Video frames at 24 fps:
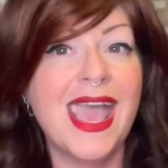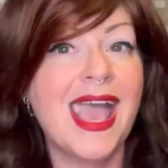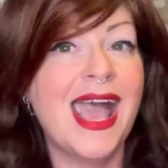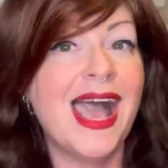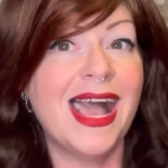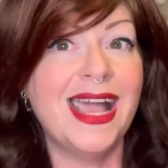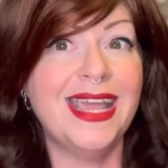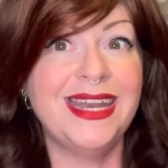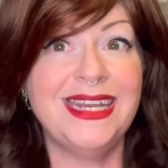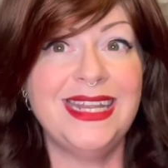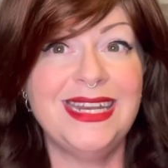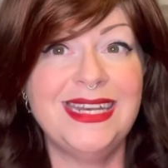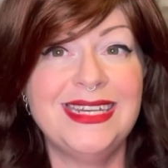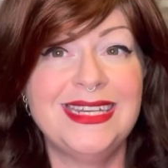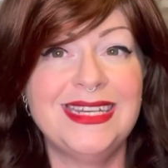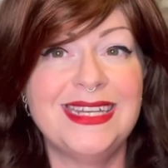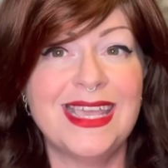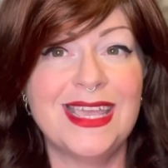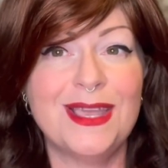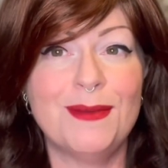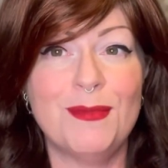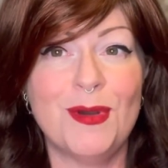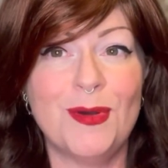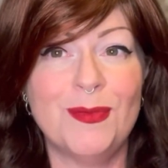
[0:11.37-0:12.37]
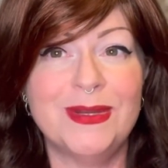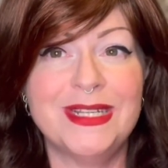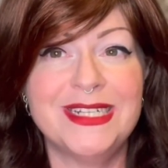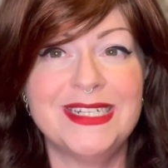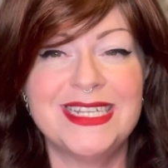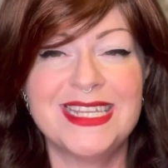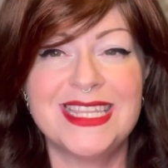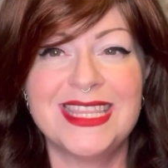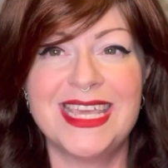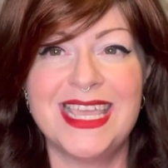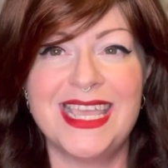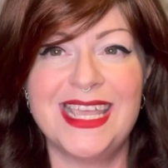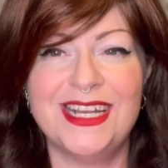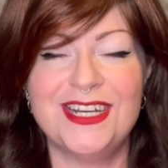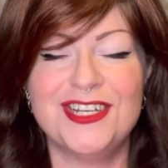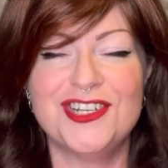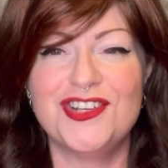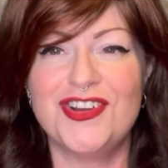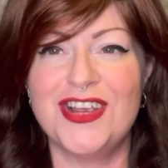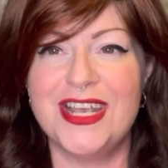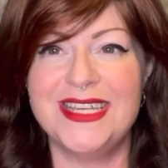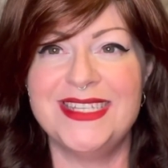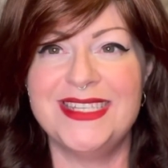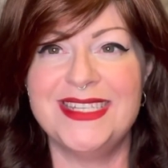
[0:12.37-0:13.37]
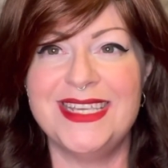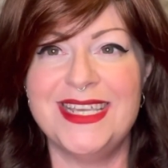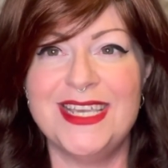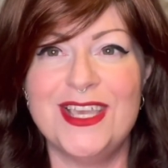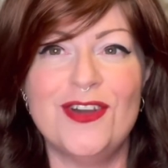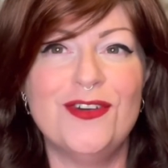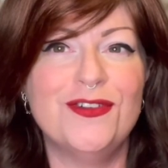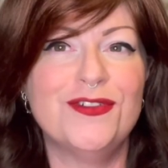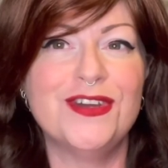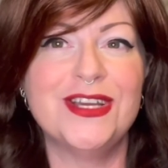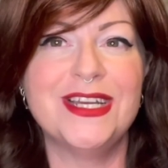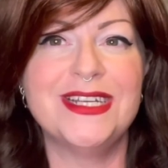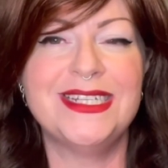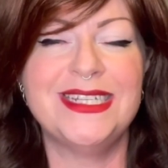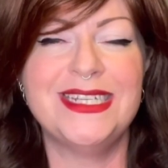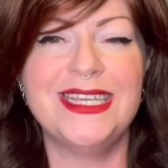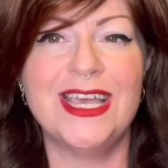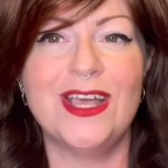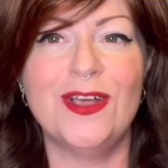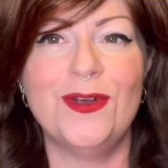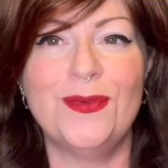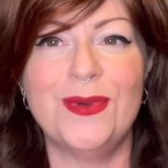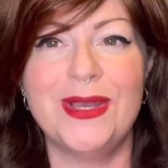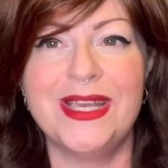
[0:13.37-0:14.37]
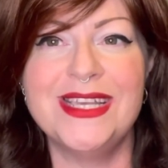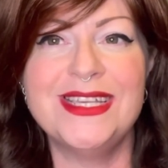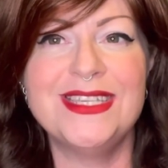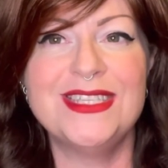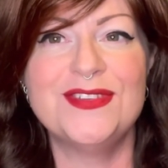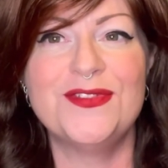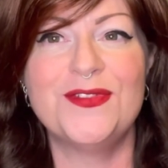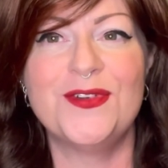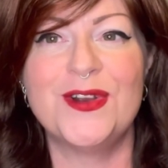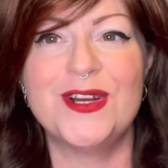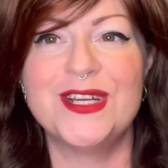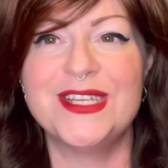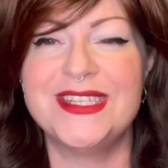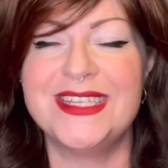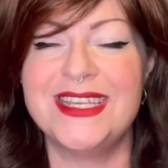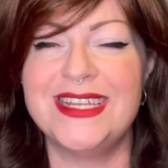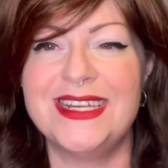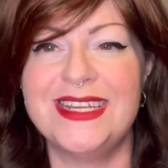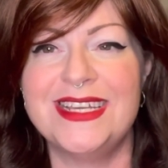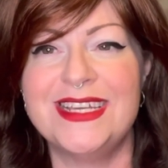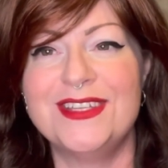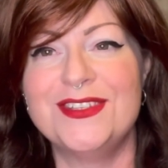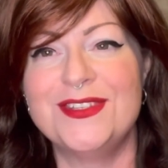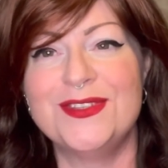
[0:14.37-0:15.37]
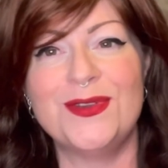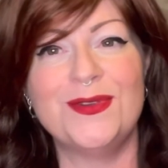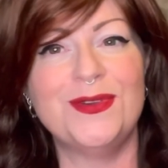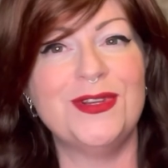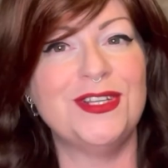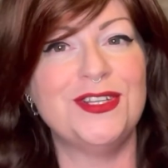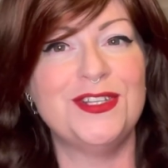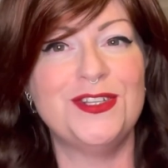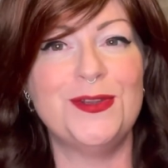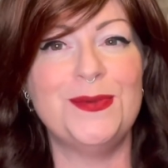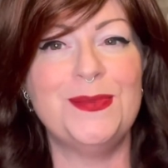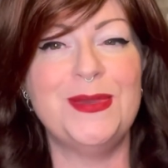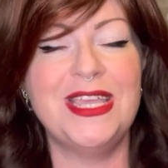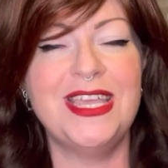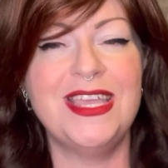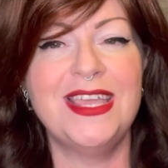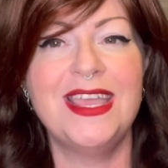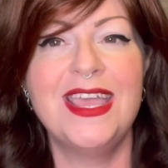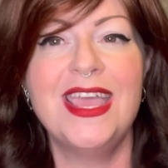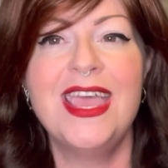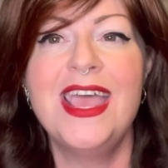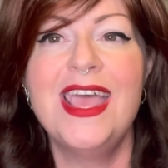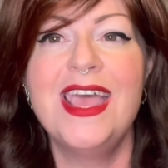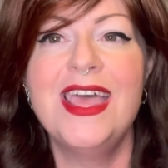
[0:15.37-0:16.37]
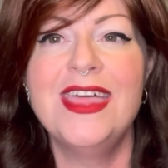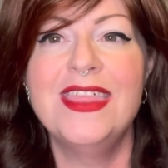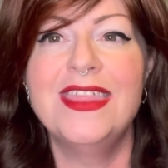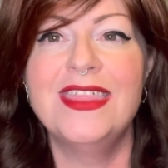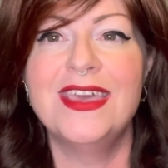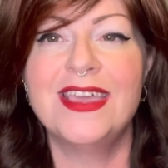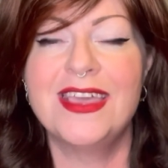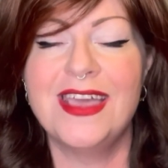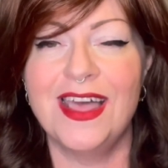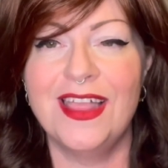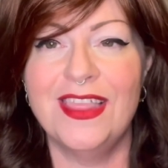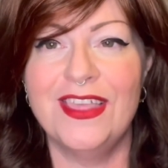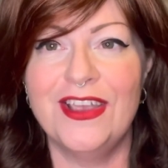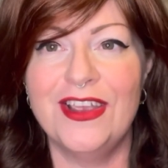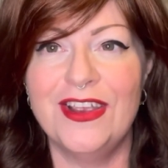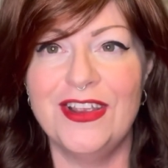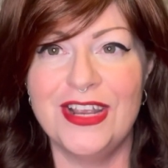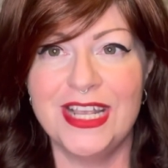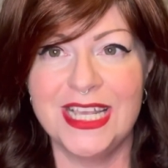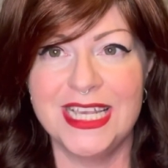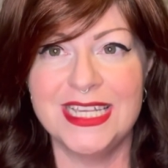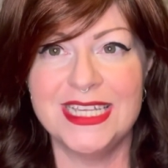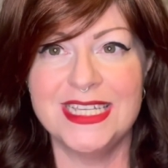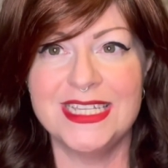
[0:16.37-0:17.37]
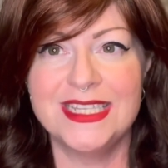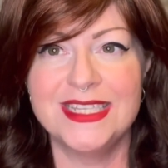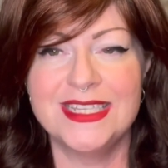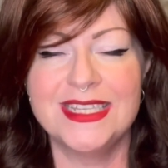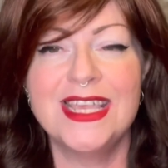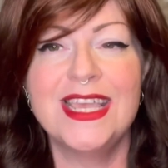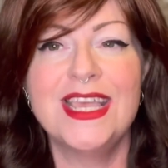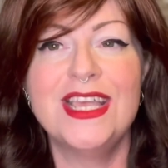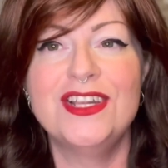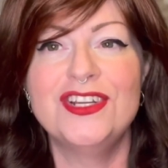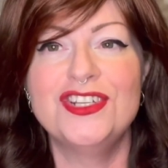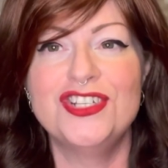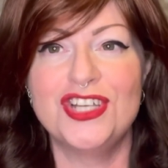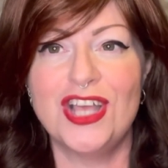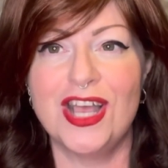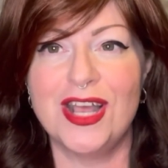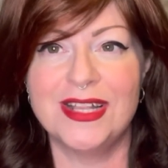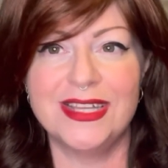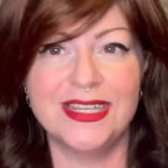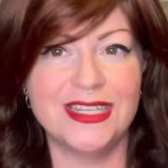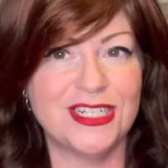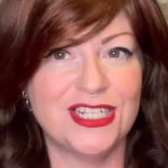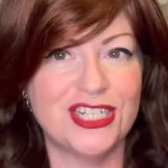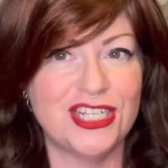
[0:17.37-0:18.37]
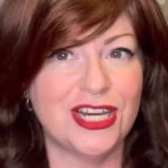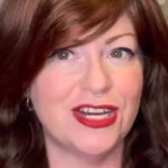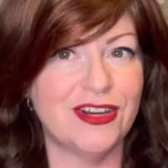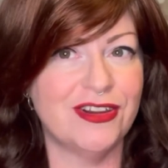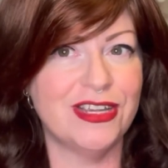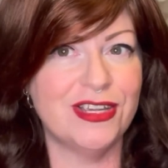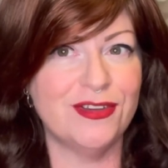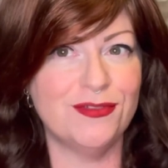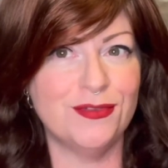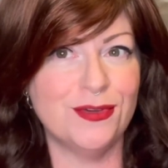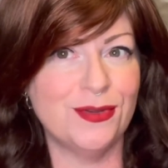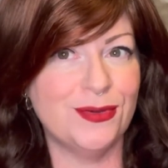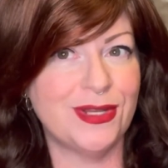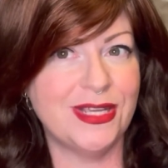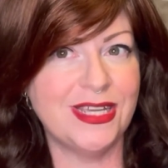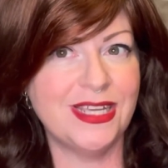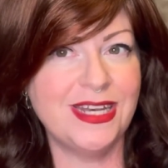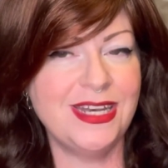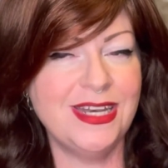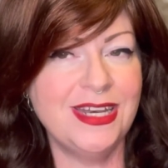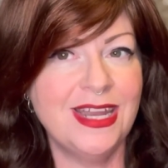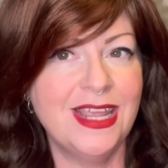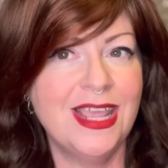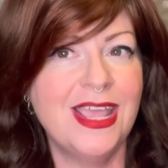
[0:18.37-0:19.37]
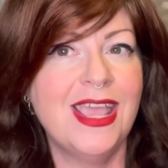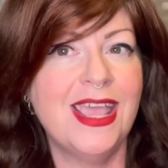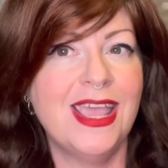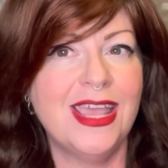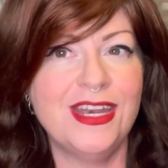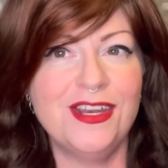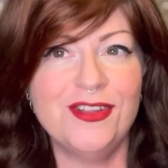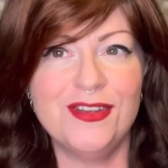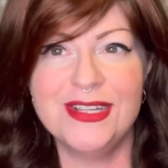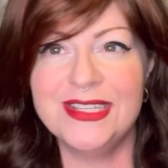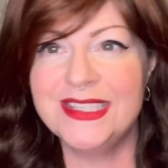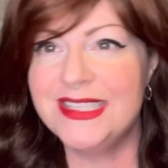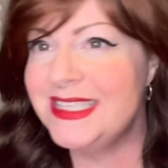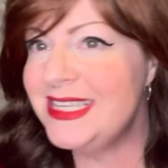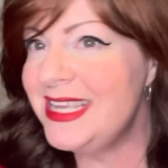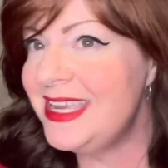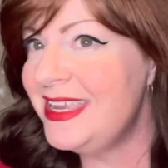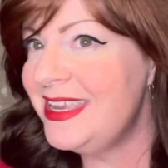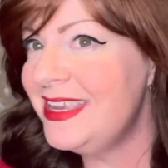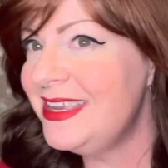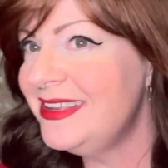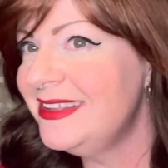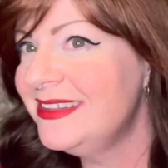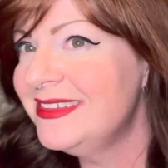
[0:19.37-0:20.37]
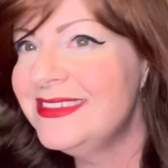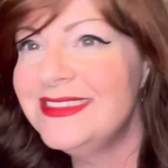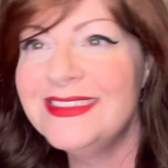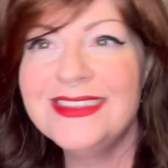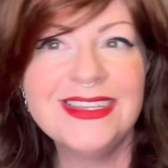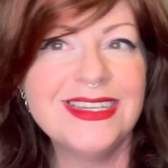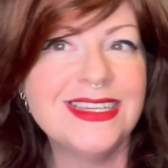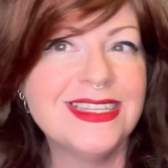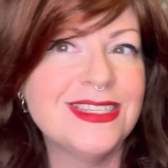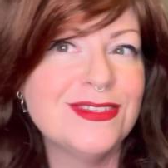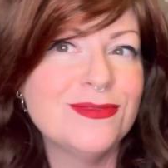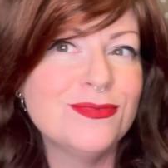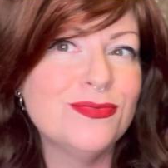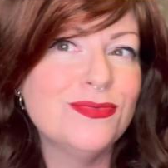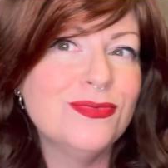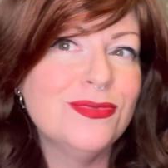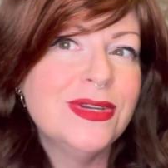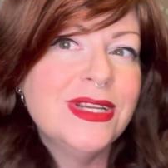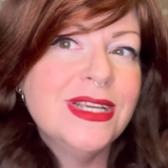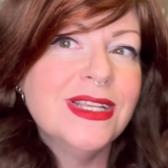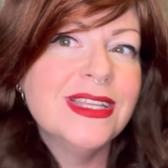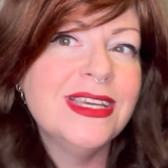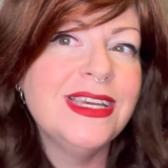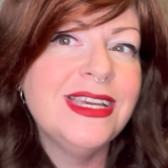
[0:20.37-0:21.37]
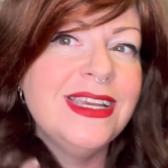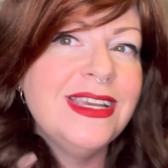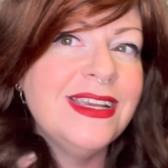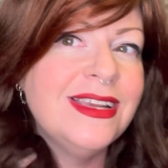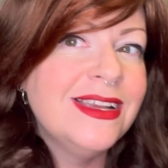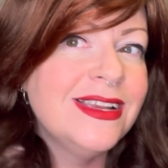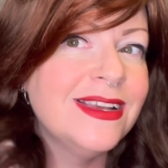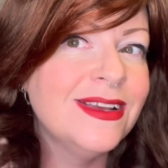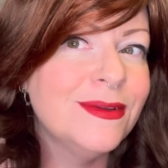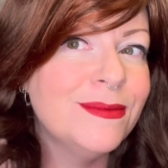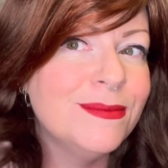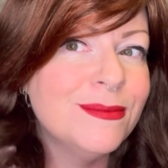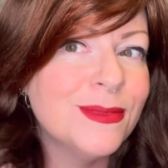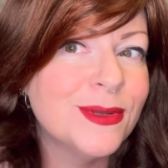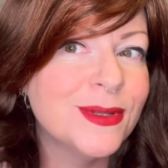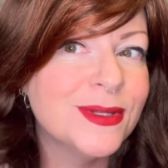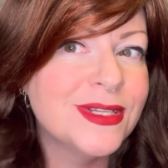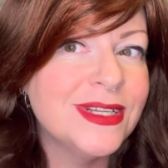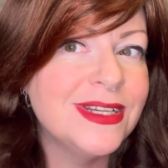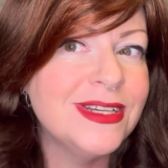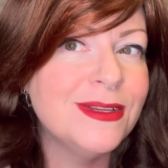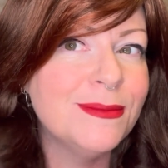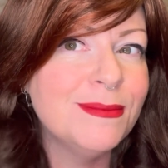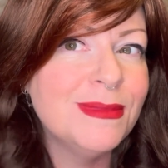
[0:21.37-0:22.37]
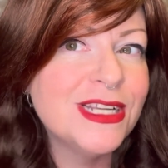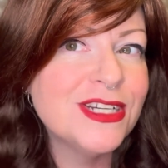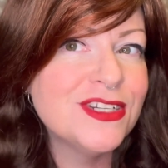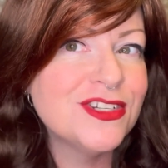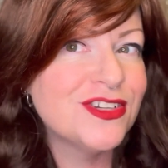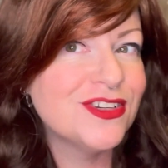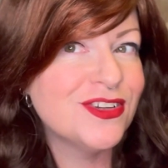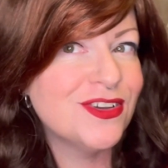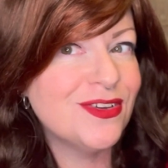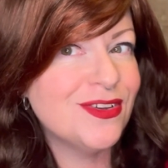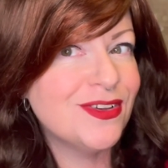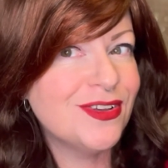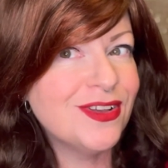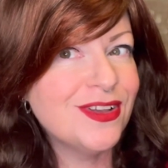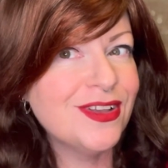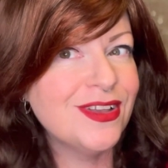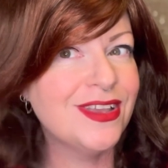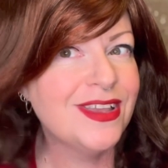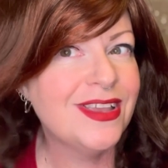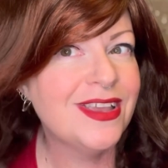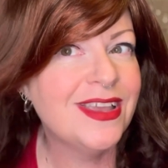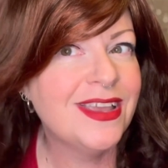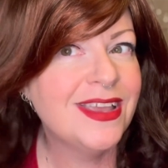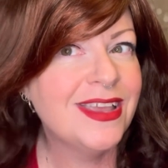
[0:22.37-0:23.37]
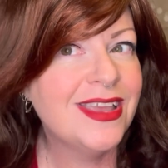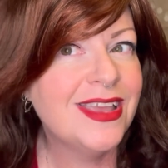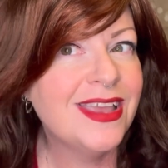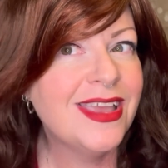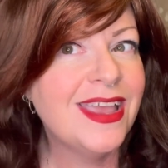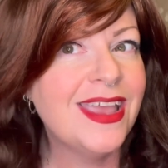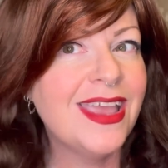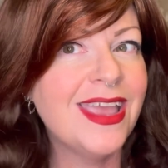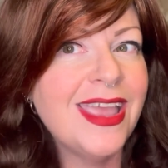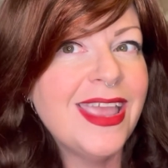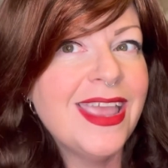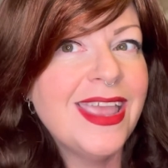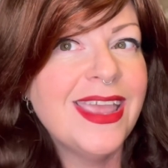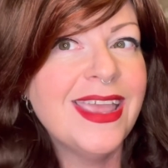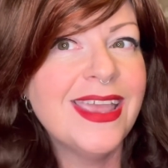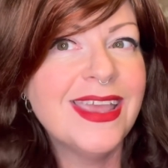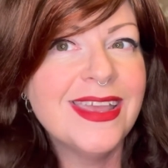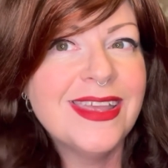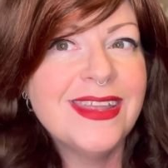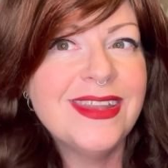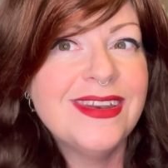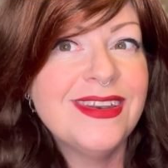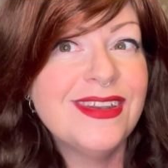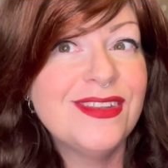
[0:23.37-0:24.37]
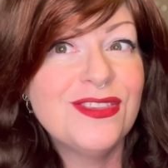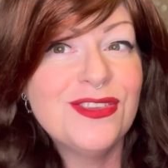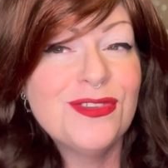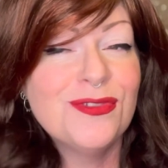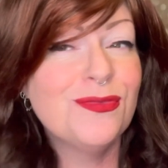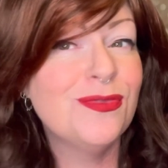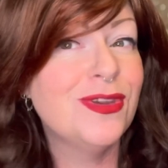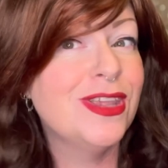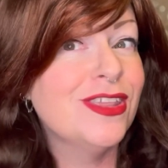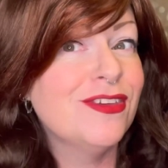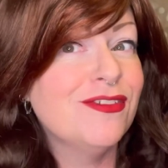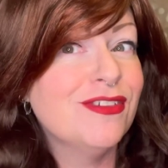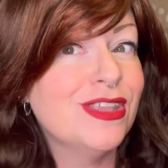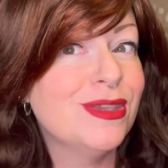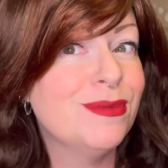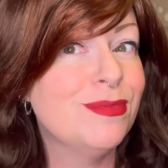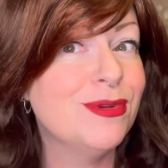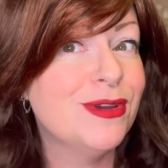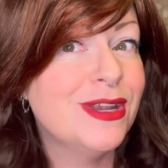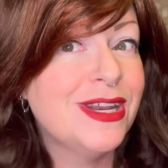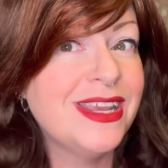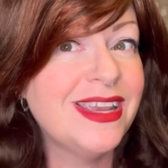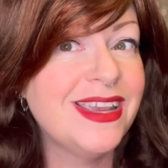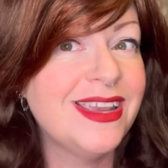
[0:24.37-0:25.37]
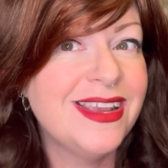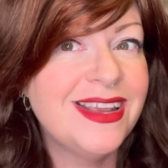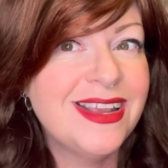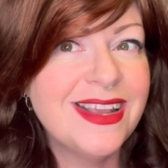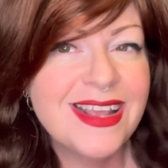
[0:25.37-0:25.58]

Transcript: I need to take a moment to thank Tracy over at TL Wigs for sending Sonia to me. The color is Chocolate Cherry Rooted, and you can see it's really multi-dimensional and it's really, really pretty.